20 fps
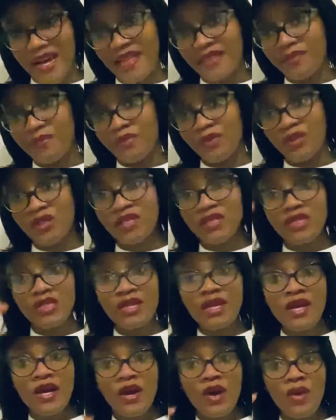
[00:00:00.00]
other books
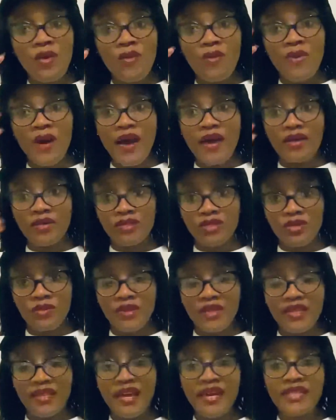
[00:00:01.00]
while
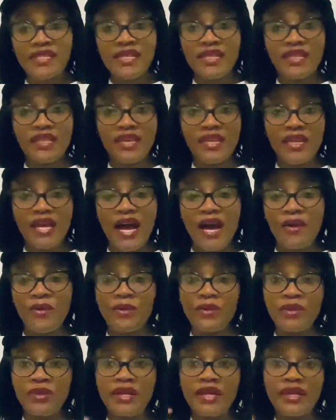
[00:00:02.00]
doing that, and then I
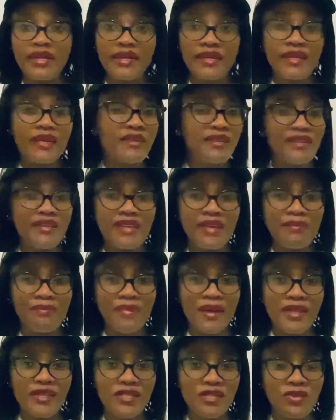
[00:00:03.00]
will get
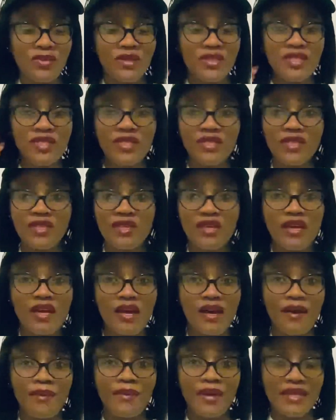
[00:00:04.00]
back to it
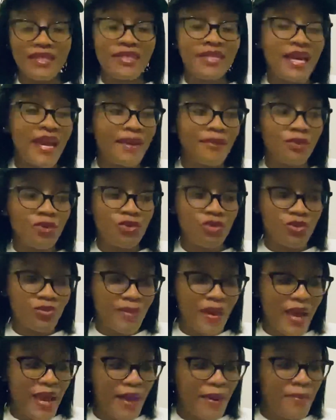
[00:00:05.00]
as time goes
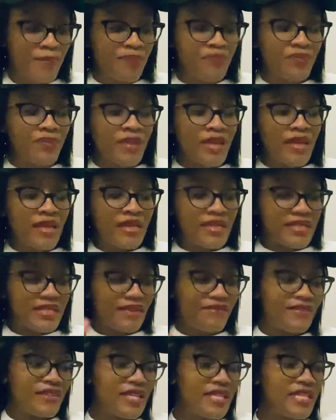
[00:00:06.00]
by.
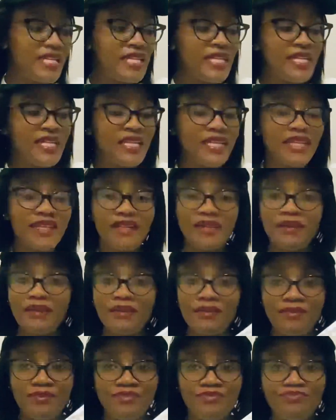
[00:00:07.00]
Definitely
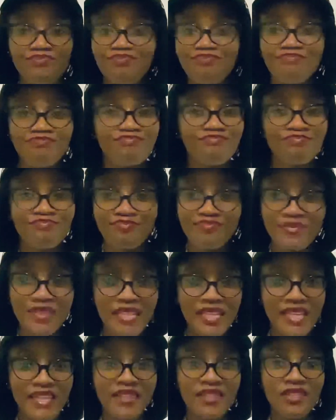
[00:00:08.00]

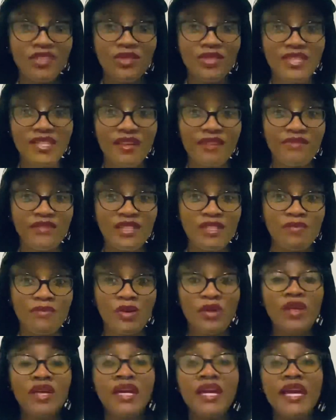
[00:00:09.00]
get yourself this
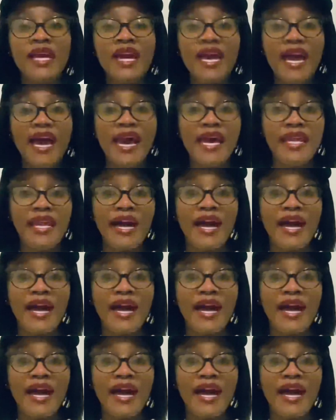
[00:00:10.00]
book, and